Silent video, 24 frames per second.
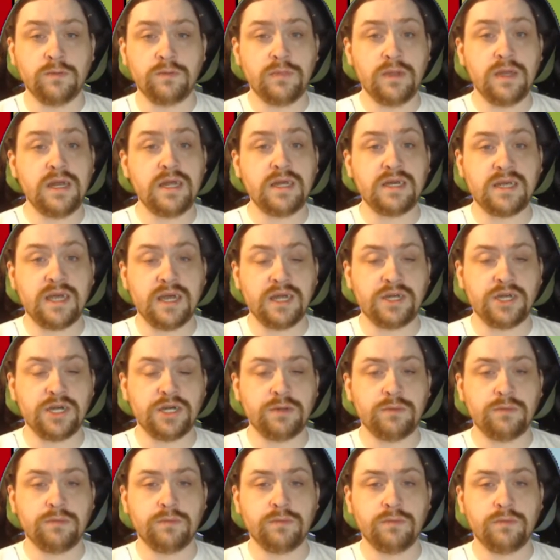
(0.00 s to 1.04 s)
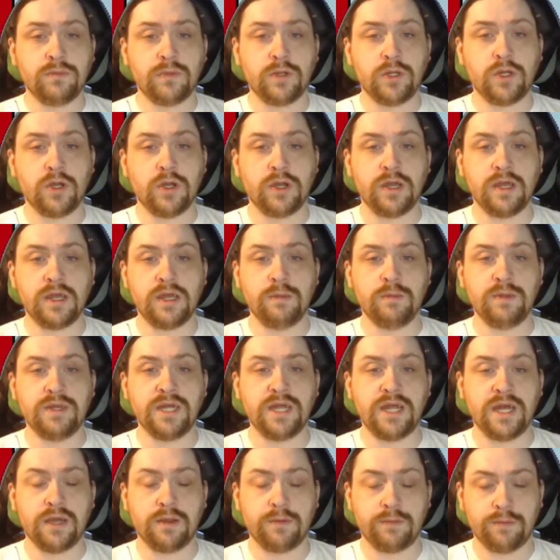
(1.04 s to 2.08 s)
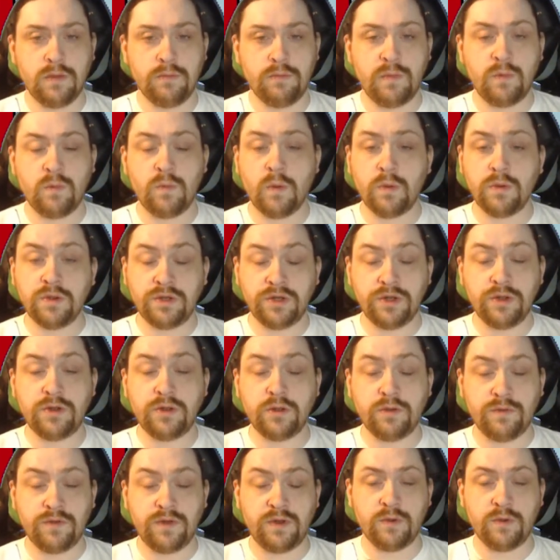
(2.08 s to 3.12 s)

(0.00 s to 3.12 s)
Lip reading: in his kitchen cooking him dinner. And what would you do if you